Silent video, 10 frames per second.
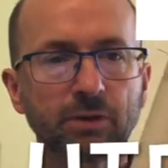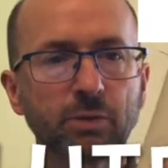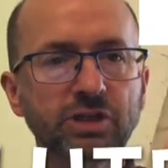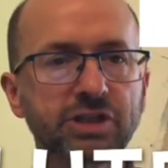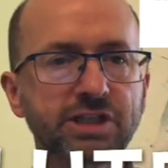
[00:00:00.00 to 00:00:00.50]

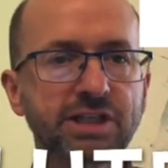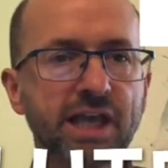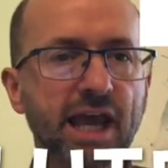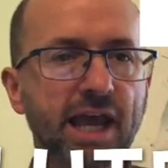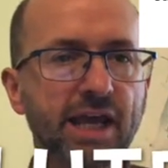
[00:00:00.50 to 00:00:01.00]
which is
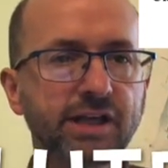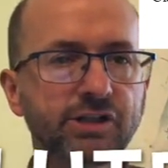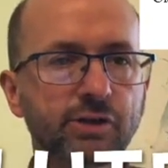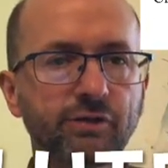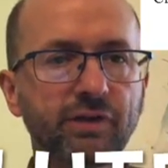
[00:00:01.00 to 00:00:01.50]
the A,
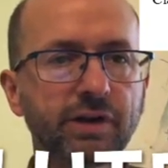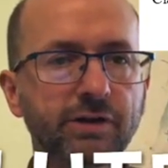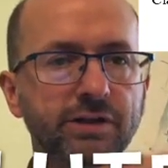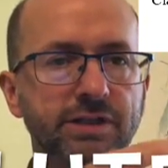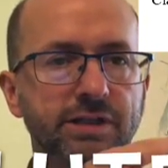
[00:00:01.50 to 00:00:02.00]
2
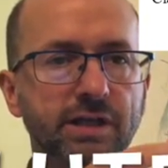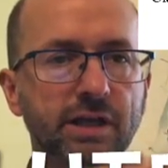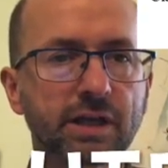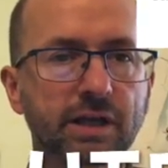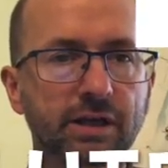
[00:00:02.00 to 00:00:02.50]
fingers.
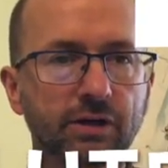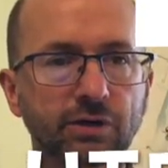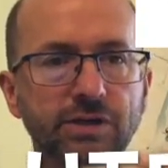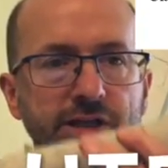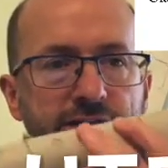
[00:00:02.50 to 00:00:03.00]
You
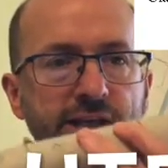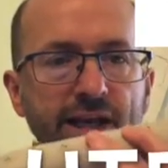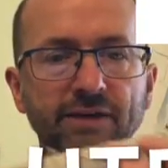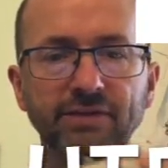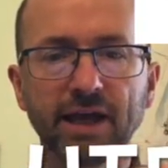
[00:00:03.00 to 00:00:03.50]
notice it's the
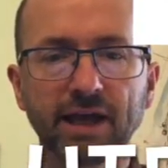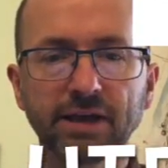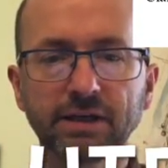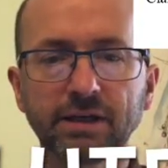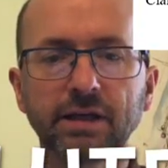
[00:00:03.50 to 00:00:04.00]
left
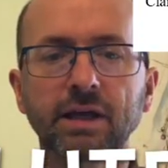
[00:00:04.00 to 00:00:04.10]
hand.